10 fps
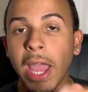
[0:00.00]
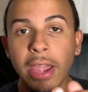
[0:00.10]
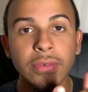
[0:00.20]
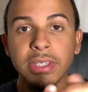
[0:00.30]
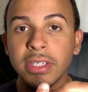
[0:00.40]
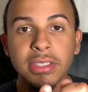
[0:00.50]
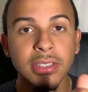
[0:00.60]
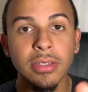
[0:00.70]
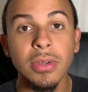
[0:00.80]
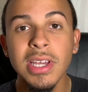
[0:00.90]
everything
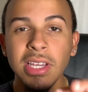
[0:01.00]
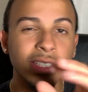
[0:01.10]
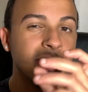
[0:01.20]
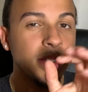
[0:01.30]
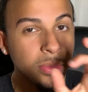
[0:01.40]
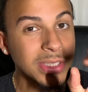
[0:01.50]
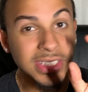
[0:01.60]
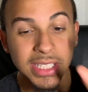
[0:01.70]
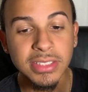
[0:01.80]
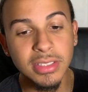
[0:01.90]
still. It's a little bit
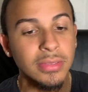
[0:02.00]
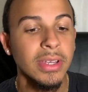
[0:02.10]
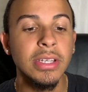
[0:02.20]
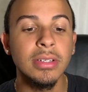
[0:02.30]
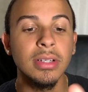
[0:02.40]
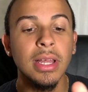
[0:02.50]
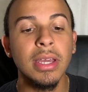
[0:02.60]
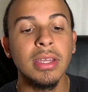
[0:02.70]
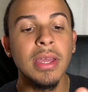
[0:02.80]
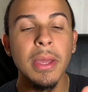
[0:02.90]
sensitive, I ain't gonna
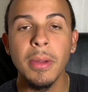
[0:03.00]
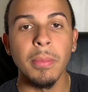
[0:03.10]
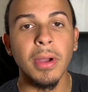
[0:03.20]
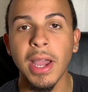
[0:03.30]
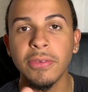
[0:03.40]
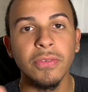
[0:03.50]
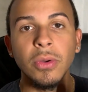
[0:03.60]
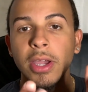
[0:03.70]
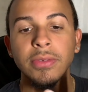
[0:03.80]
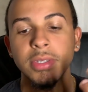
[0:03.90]
lie, but I
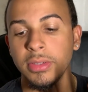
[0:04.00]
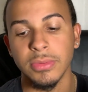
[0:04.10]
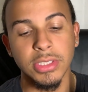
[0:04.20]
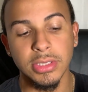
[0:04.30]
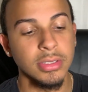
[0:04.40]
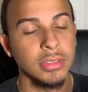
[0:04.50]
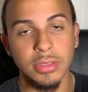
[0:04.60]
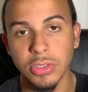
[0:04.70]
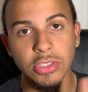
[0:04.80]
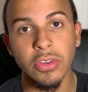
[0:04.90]
feel everything, which
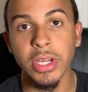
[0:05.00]
is